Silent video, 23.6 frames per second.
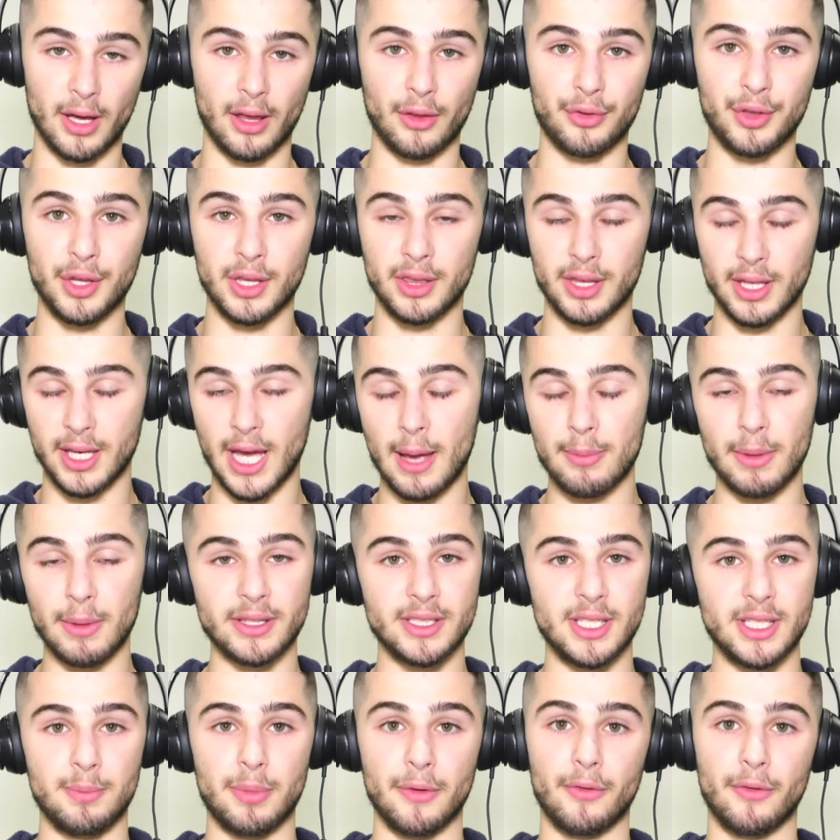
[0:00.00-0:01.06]
think the game that
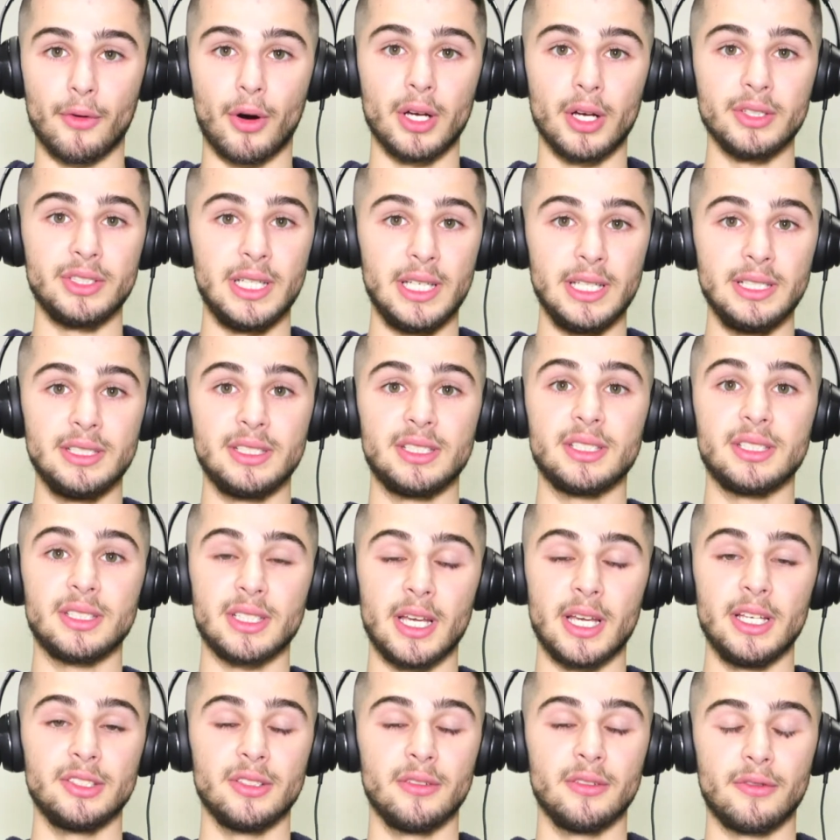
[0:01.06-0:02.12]
typifies his
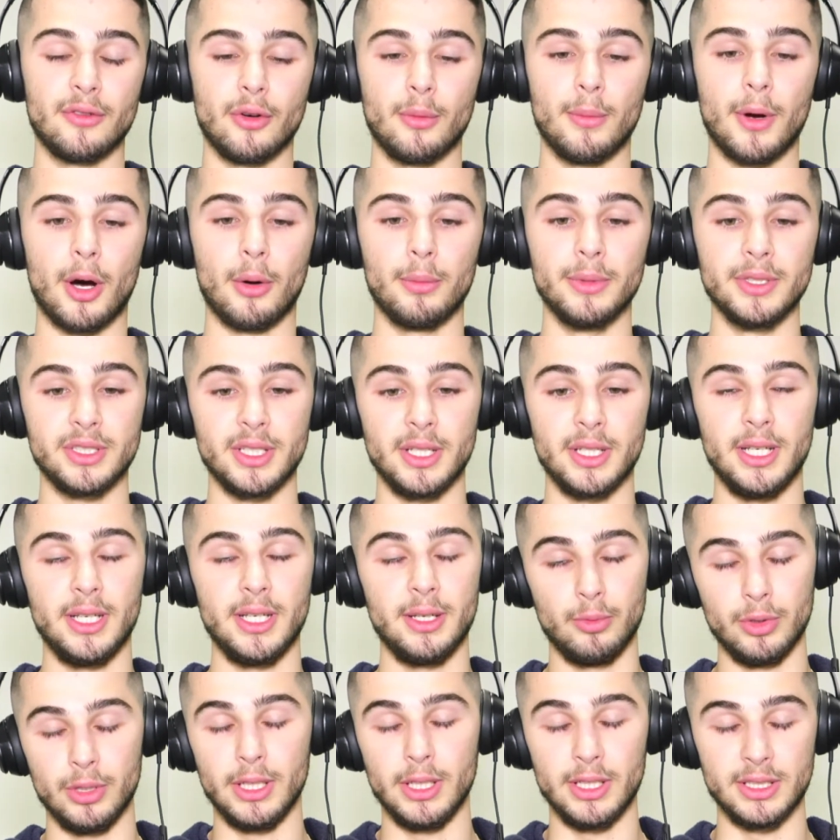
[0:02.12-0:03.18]
season for Melbourne City,
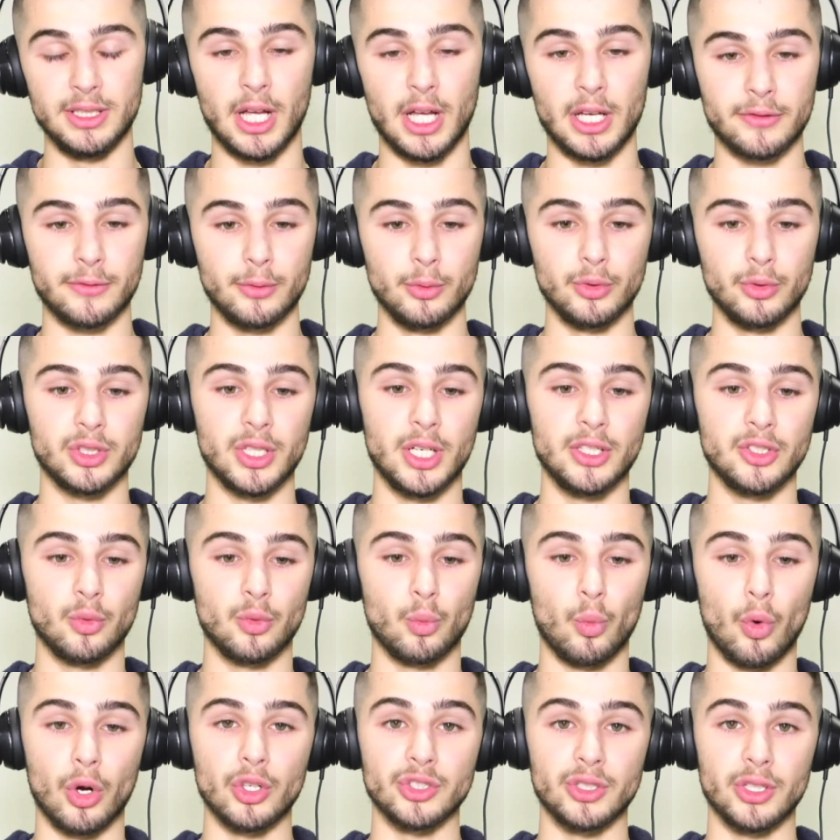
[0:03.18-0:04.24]
his last full season,
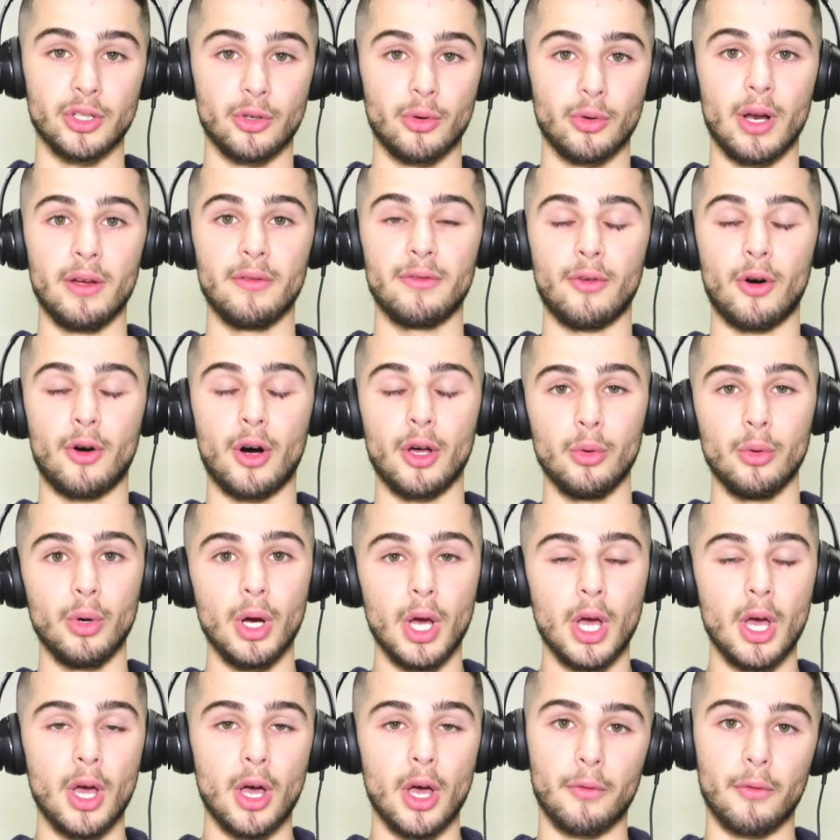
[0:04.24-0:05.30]
was the grand final,
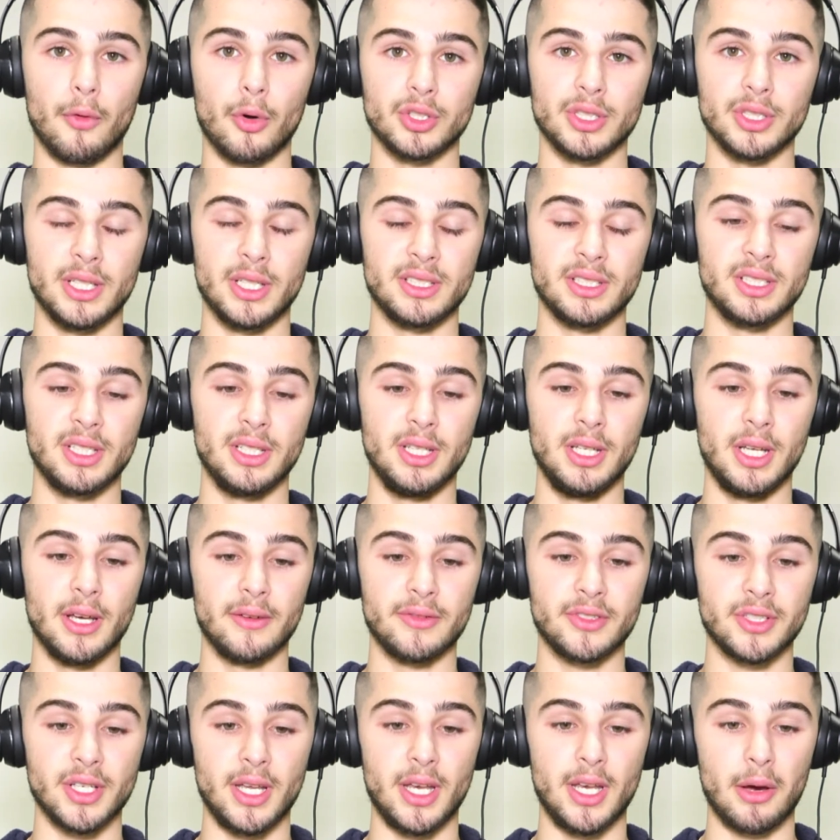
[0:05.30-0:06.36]
of course, against Sydney
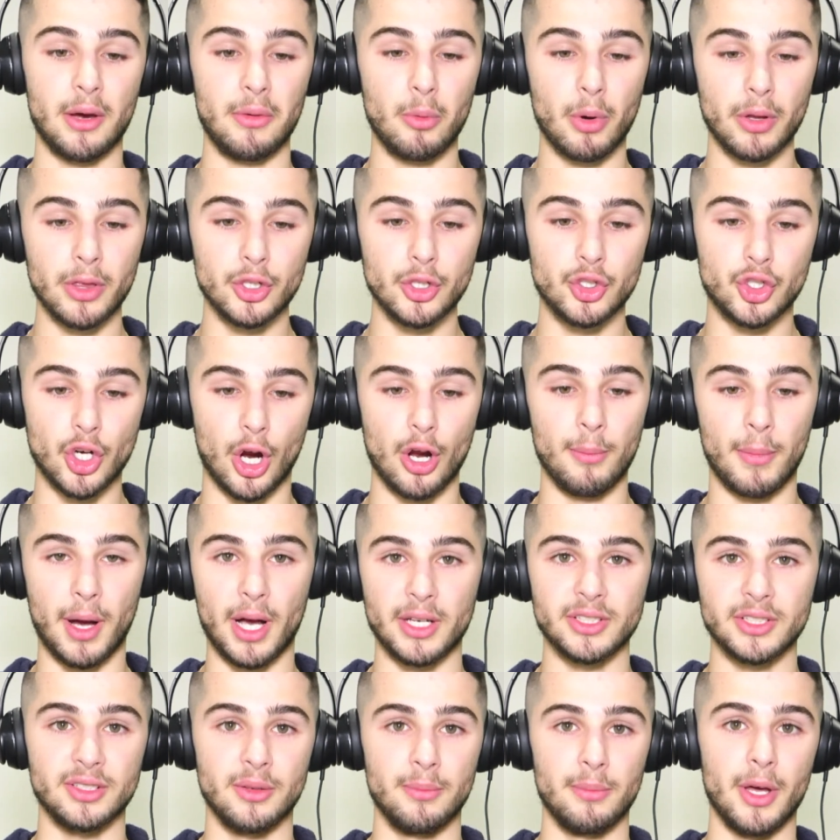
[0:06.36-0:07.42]
FC. Now, he won the Joe
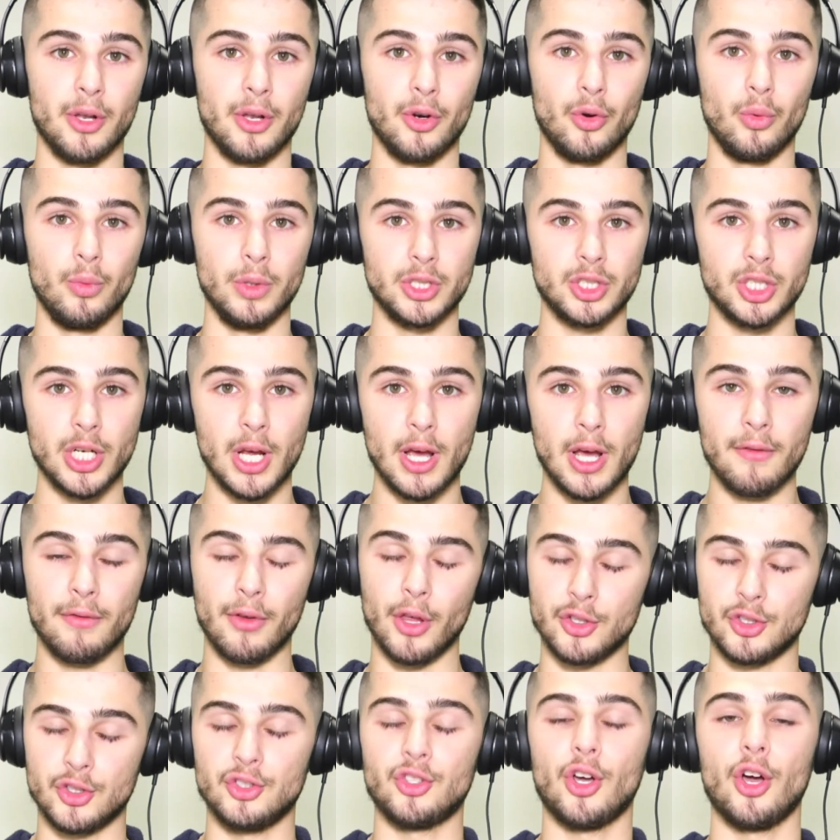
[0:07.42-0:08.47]
Master Medal, which, for
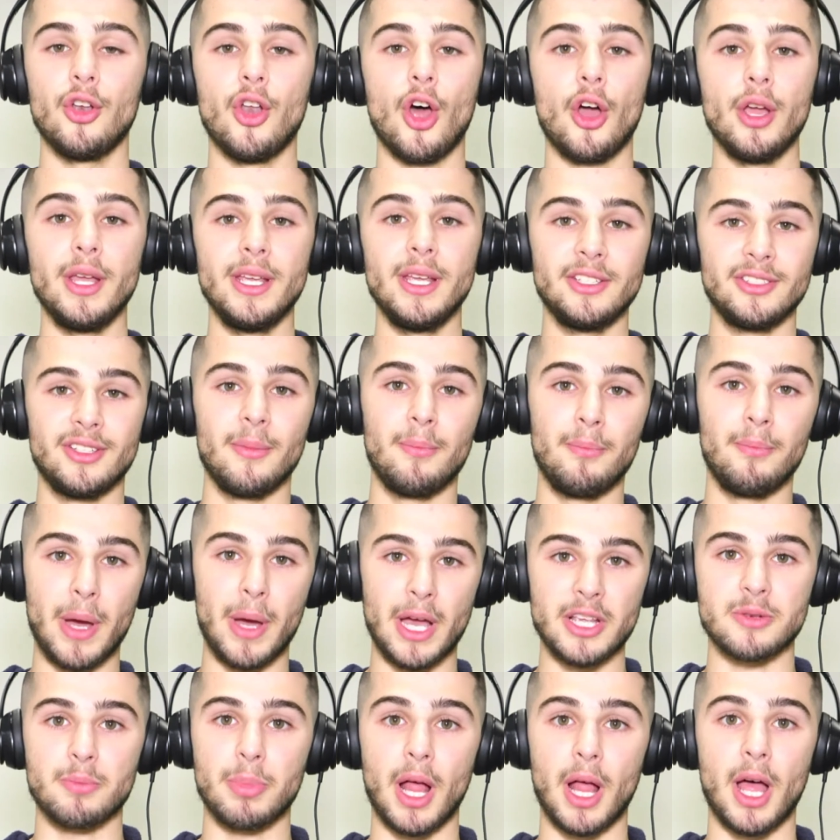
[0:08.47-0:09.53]
those who don't know, is the
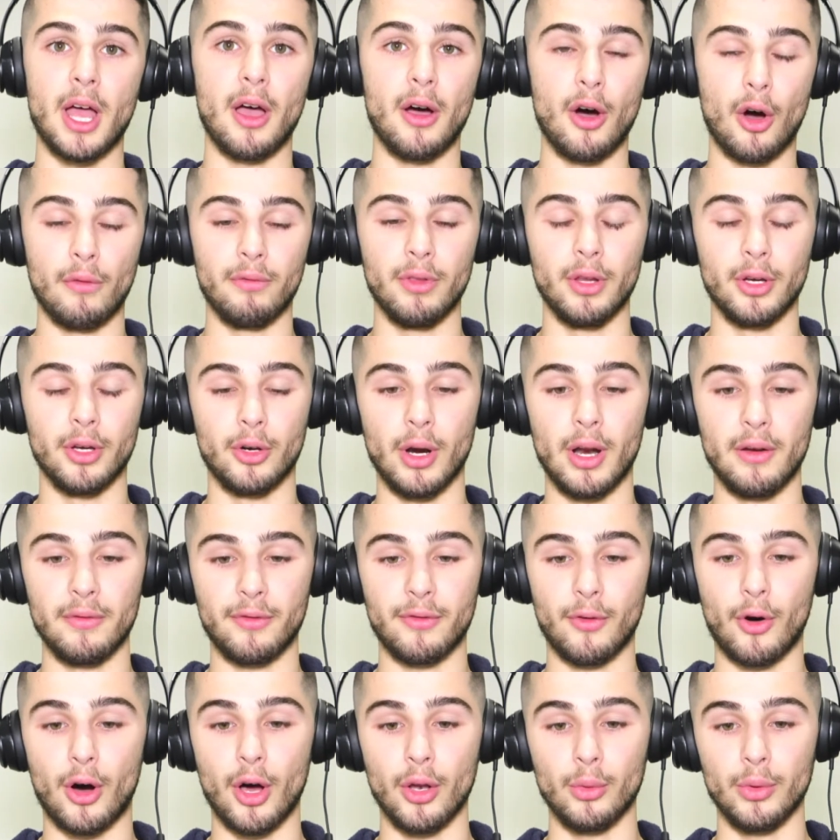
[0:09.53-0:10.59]
best player of the grand
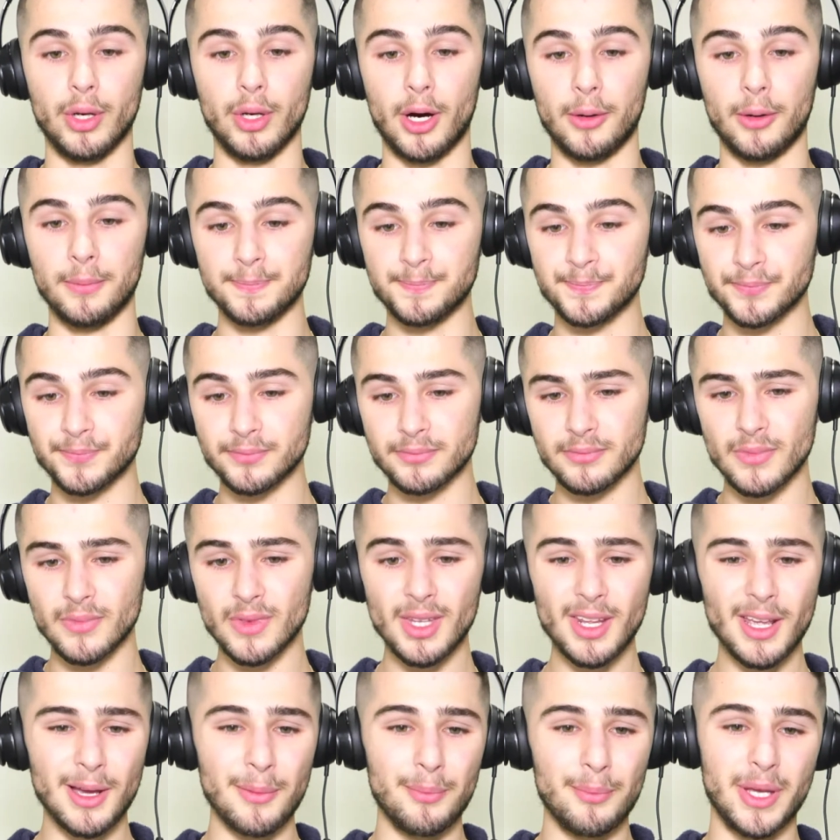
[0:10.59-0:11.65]
final. Now,
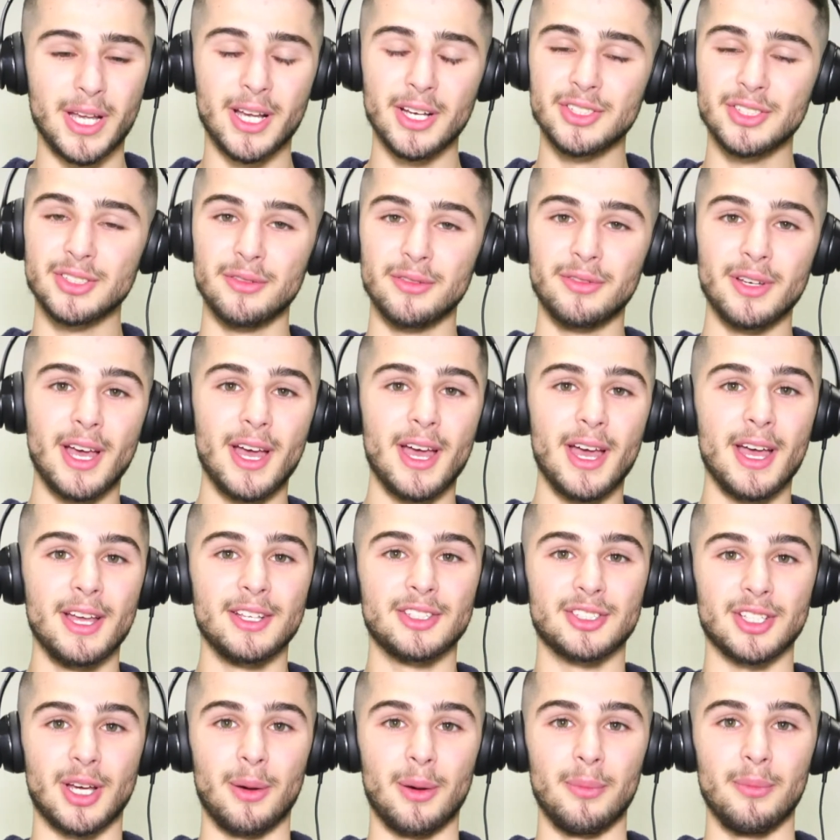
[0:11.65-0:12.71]
because of
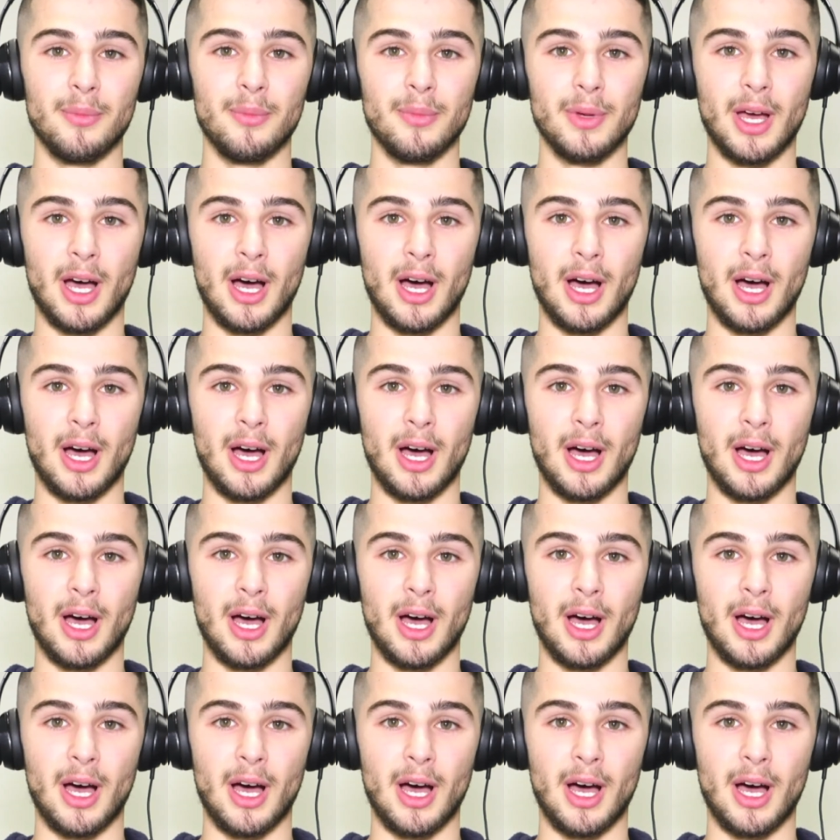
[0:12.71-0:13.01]
some